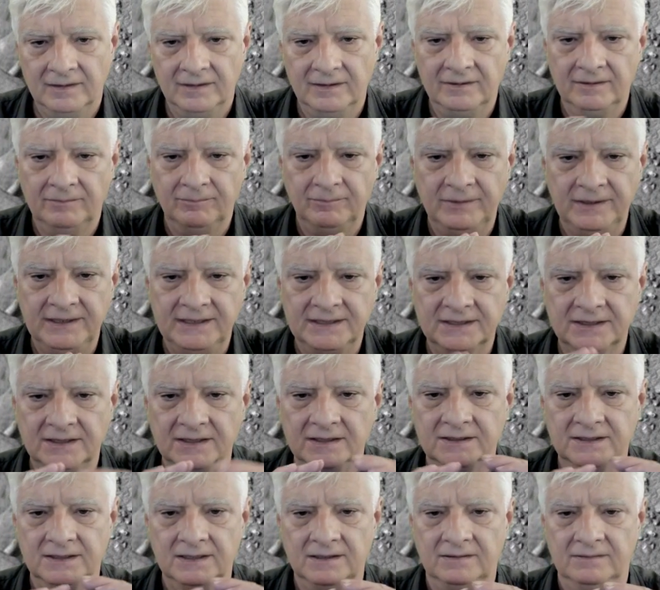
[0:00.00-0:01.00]
The
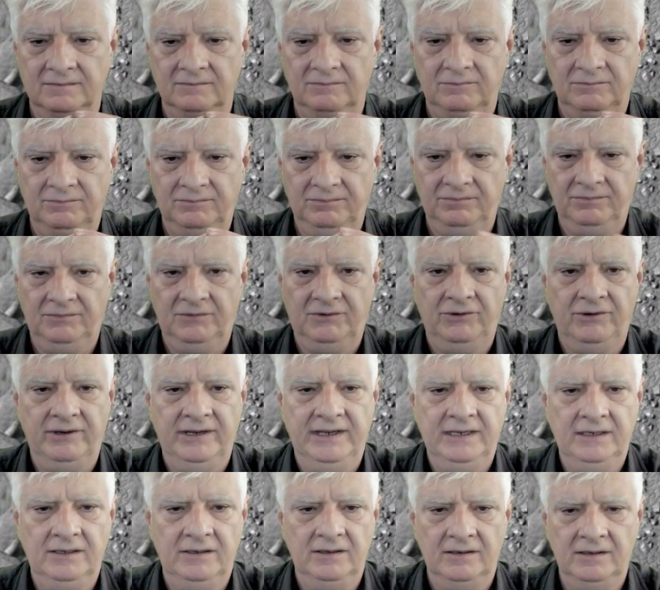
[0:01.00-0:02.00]
piece is like
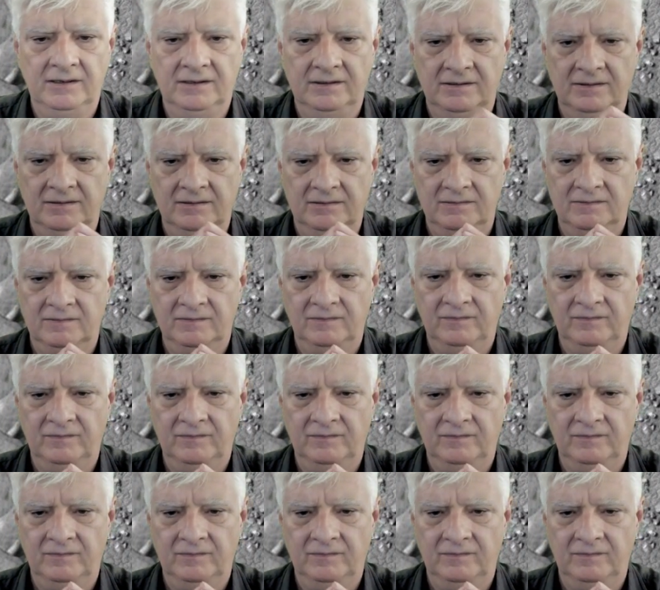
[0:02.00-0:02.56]
triangular